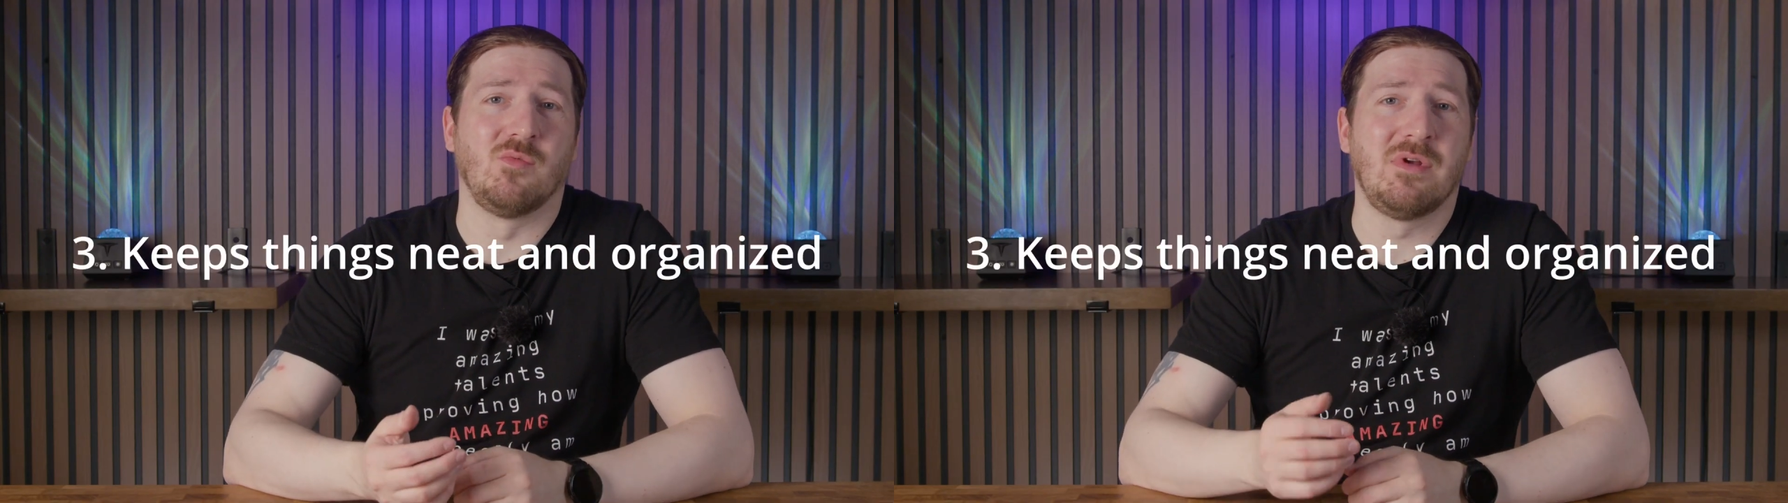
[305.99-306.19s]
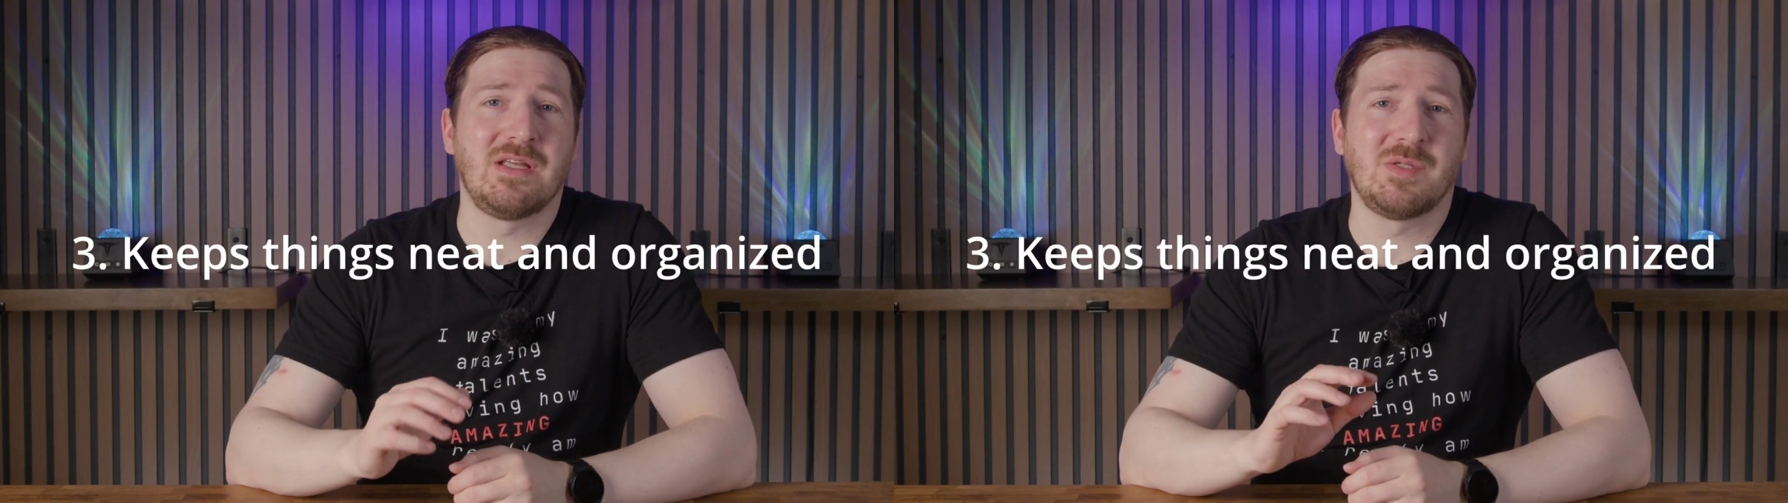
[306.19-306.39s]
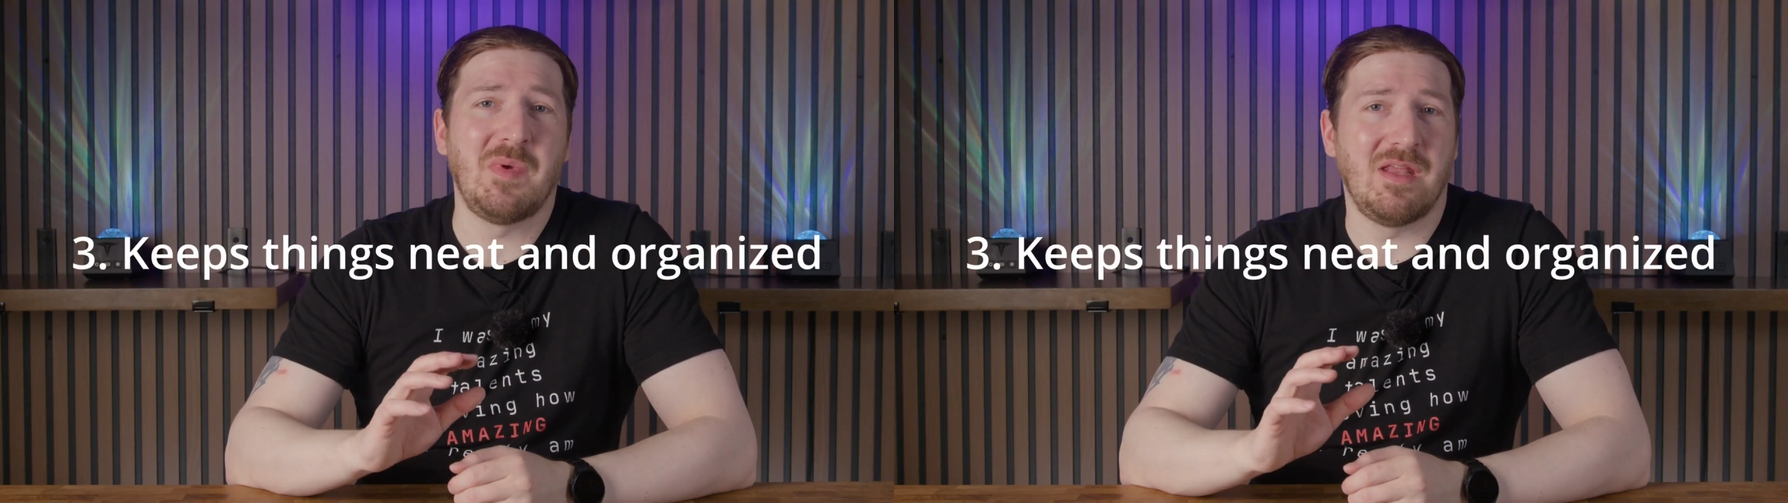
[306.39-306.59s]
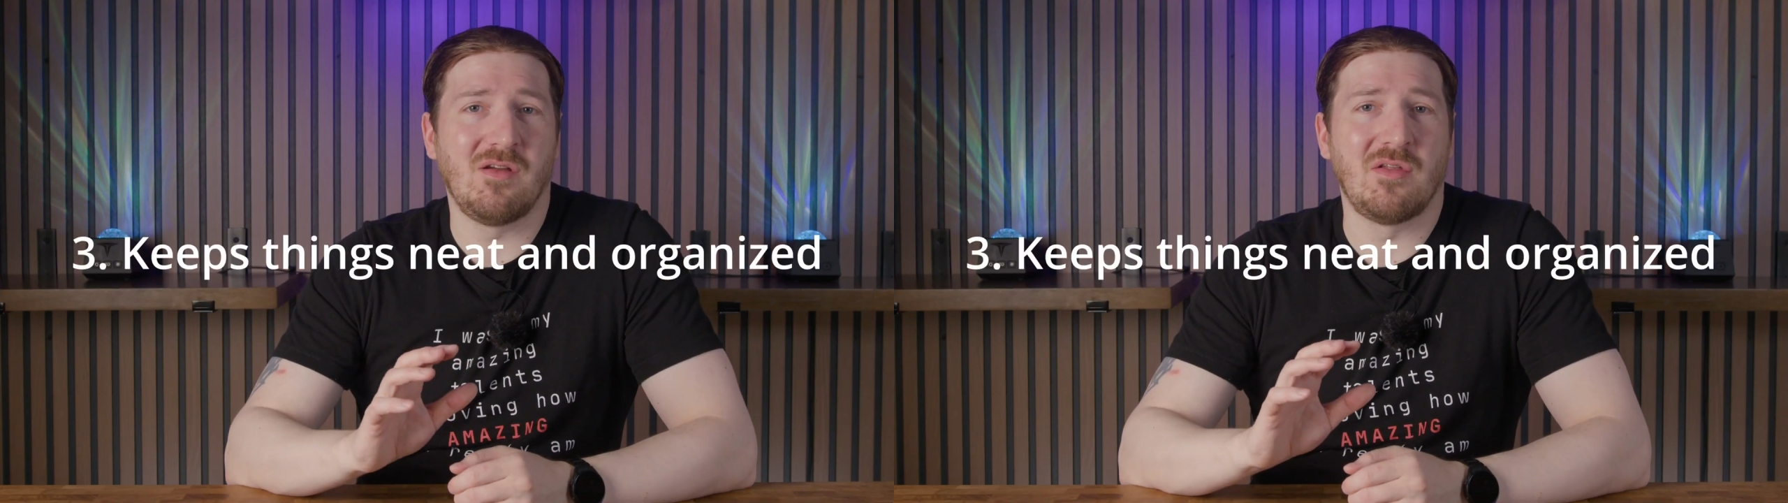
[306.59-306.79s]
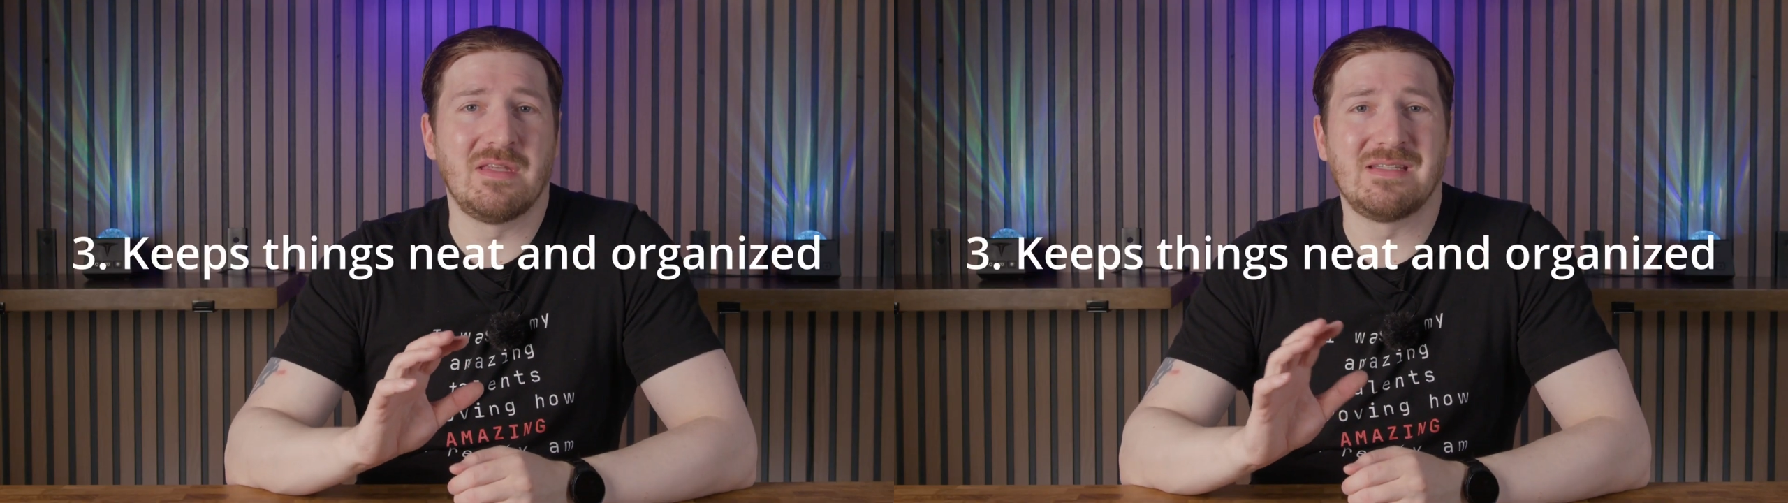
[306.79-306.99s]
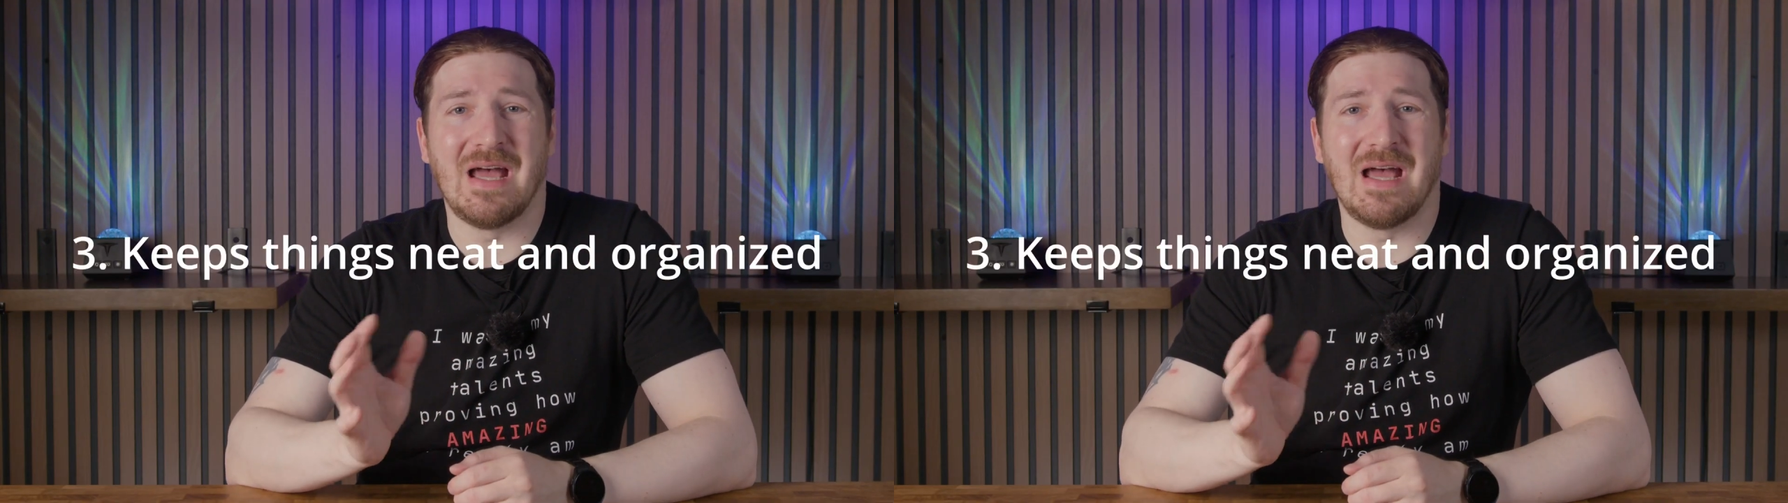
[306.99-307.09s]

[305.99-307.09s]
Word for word: We're not spending all this